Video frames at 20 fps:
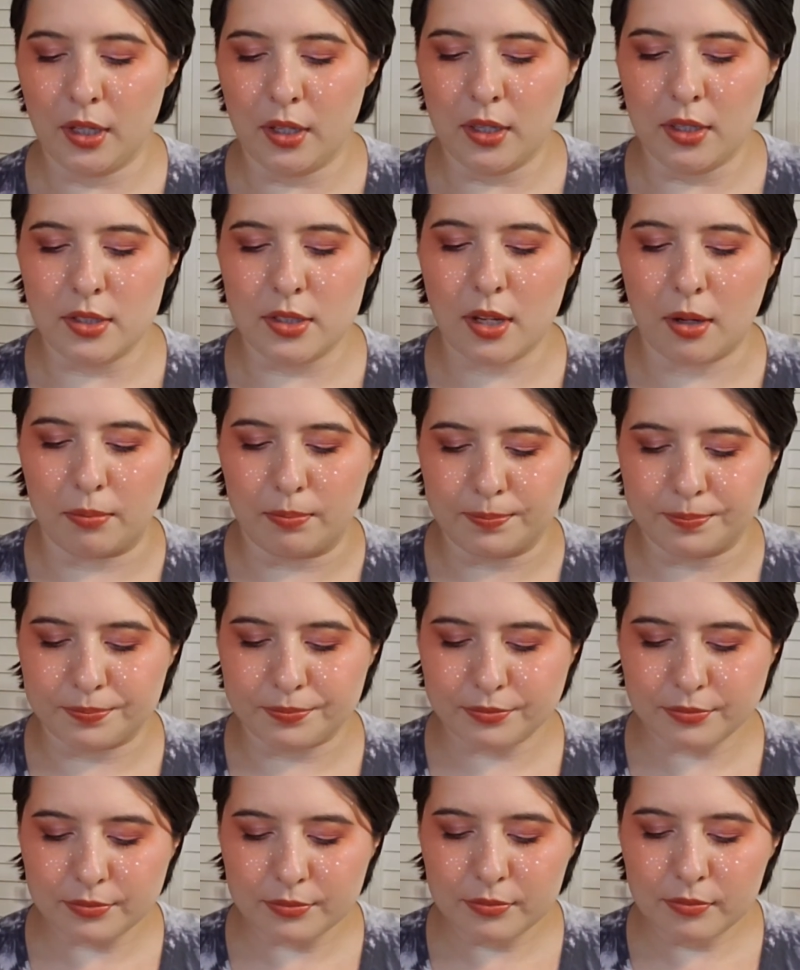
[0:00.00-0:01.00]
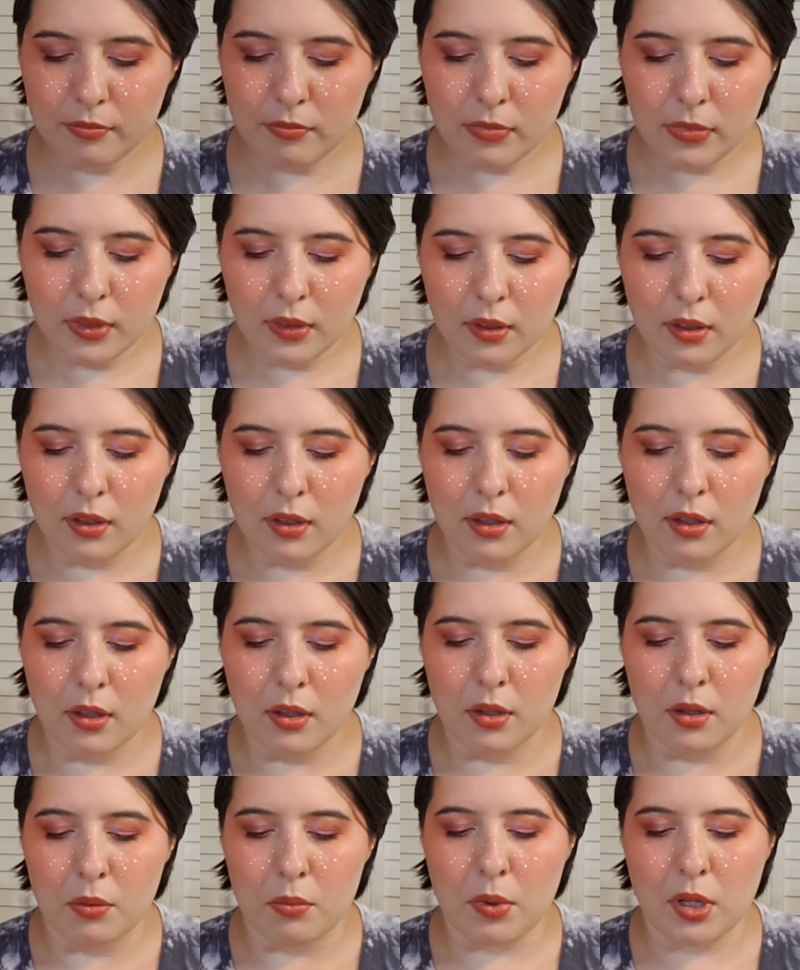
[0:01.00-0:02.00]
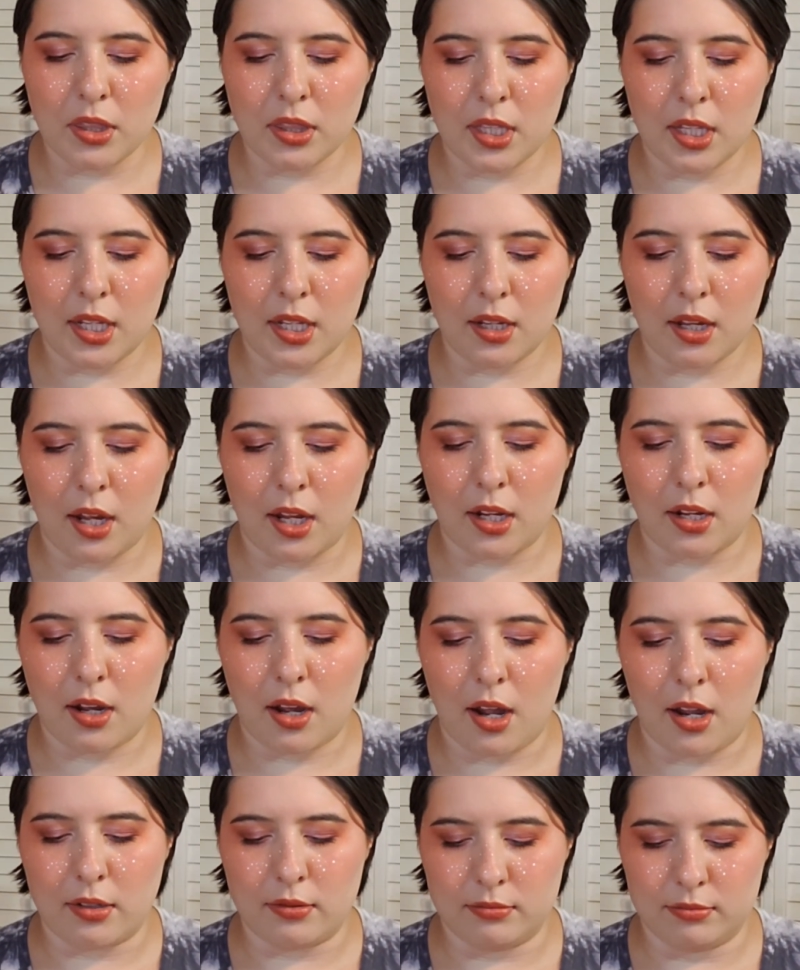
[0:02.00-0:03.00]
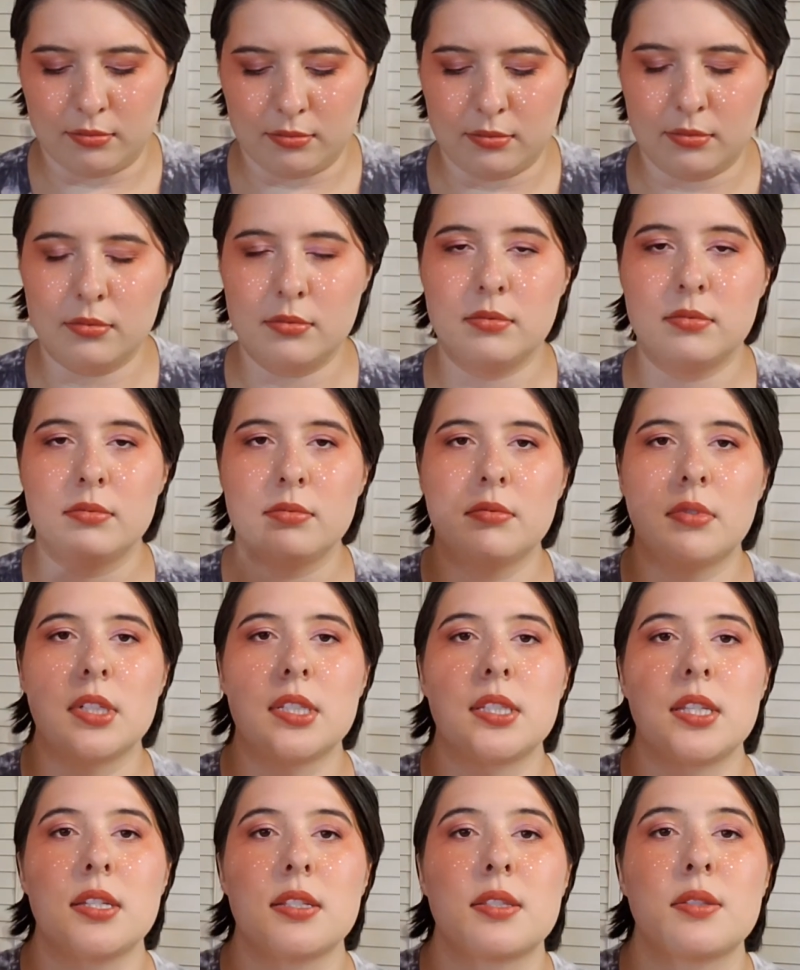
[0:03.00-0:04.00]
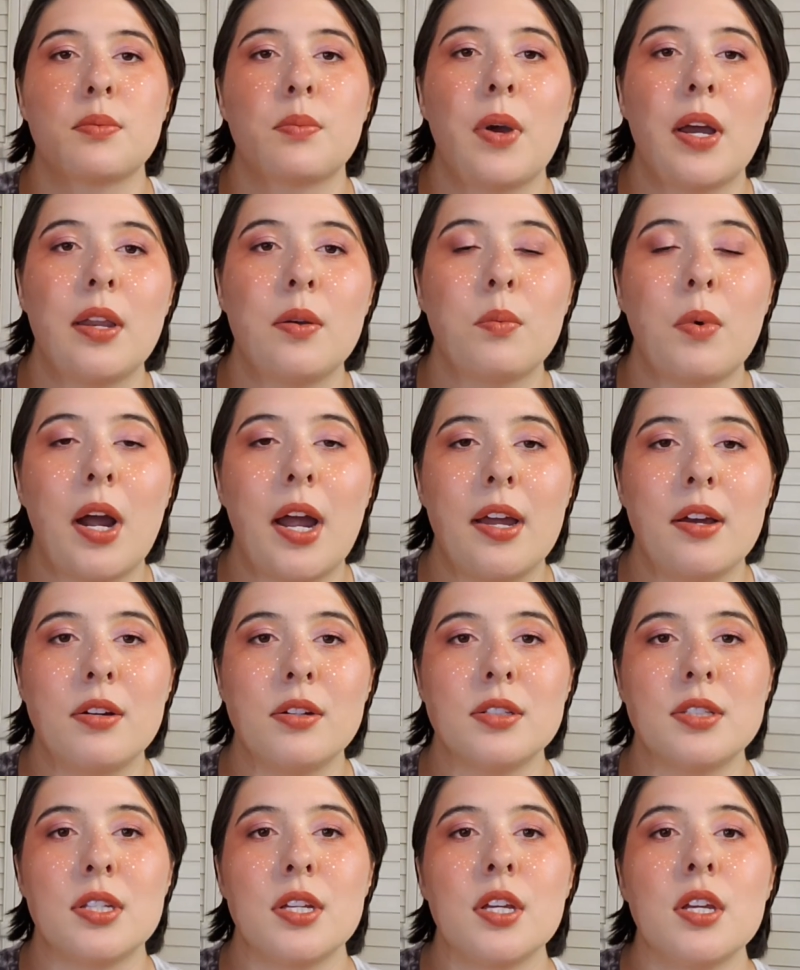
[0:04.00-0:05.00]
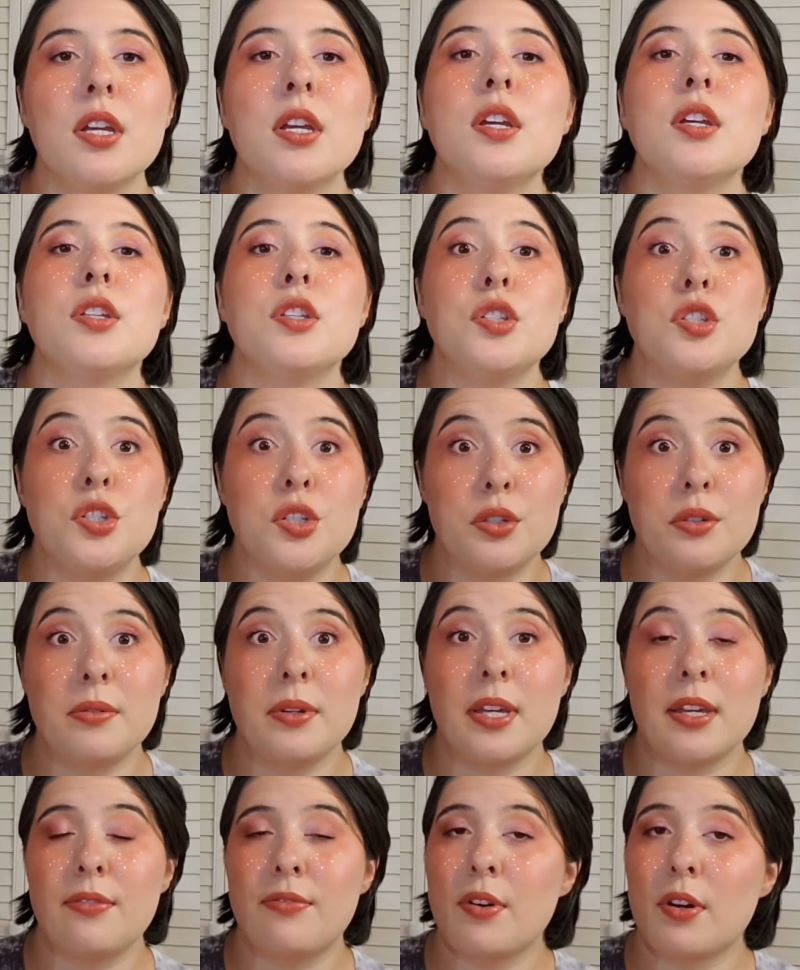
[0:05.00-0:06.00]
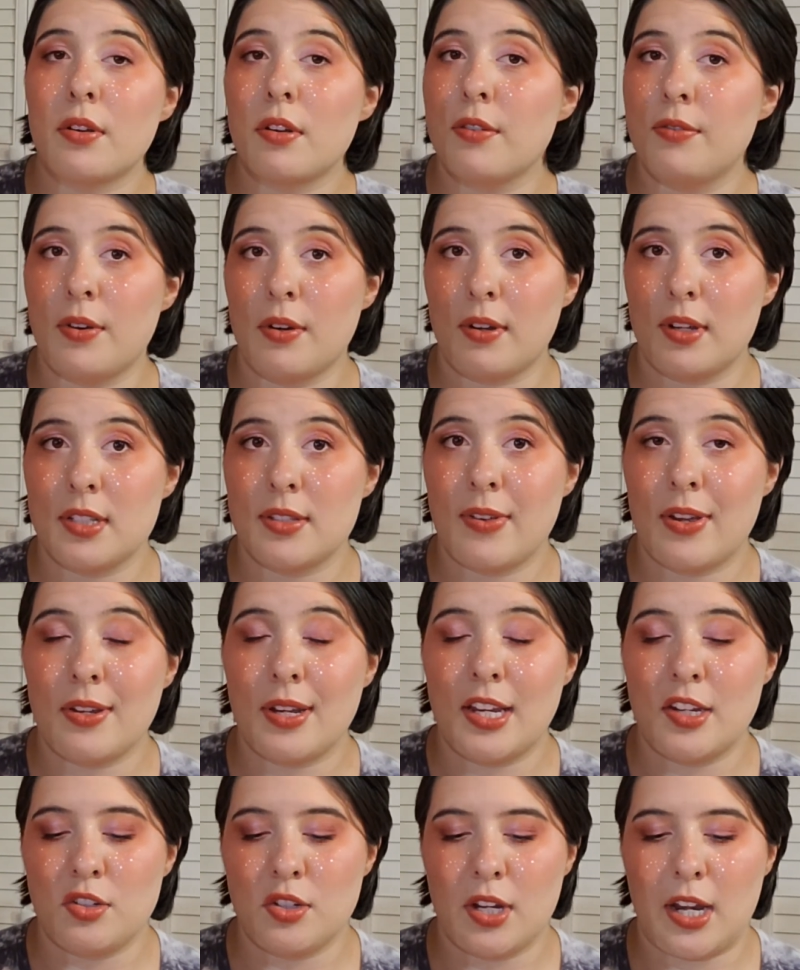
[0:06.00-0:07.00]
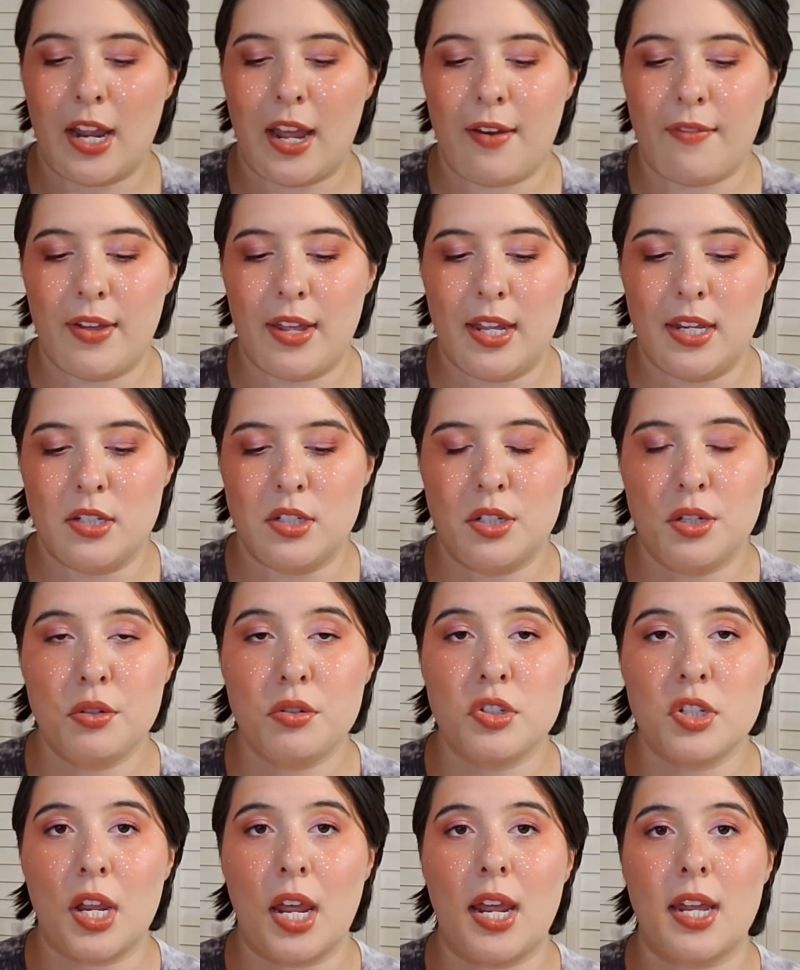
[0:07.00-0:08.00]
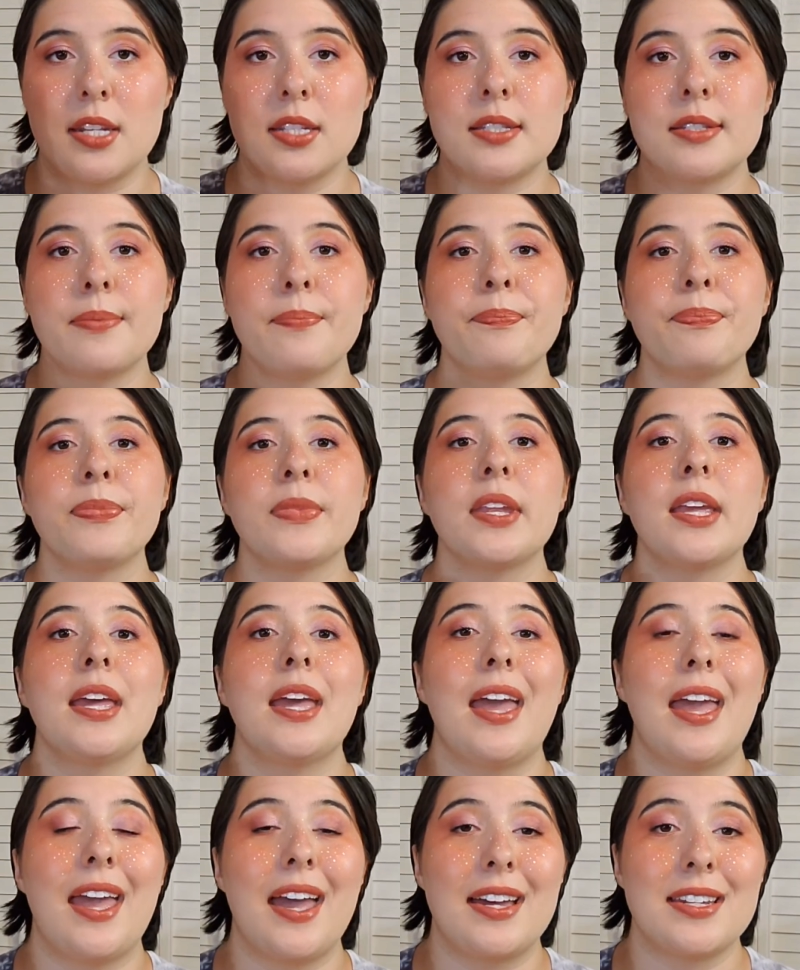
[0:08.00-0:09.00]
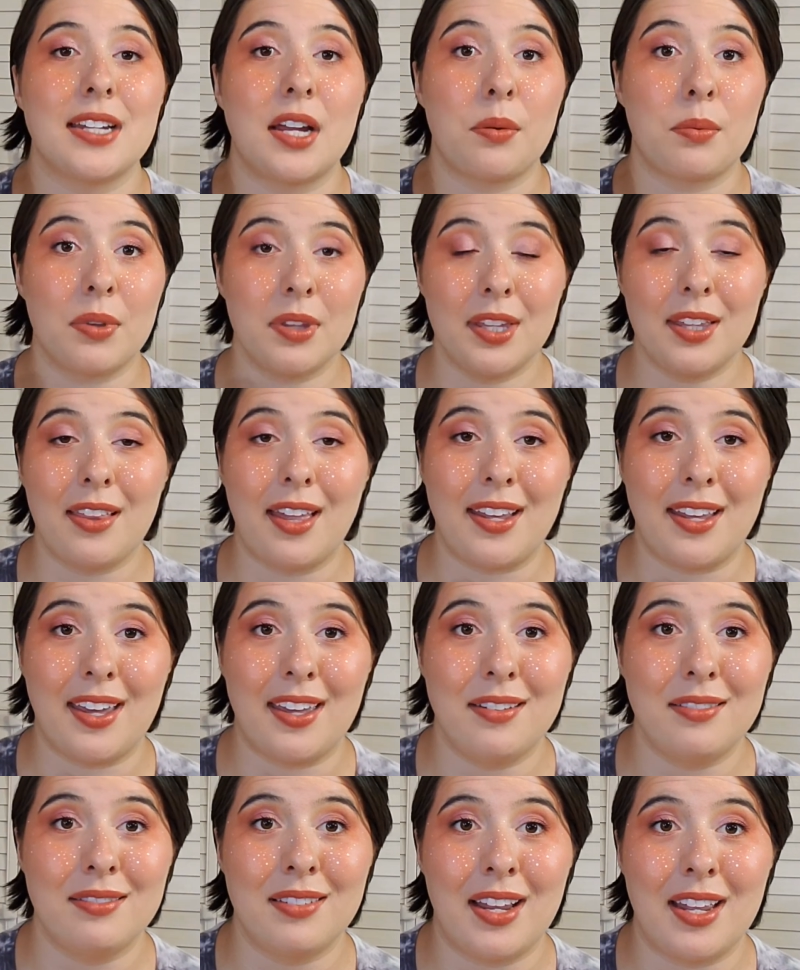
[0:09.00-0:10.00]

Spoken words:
So, one thing I got was this Wet n Wild Dewy Photo Focus Foundation. I have it in 2 shades, and I really like it.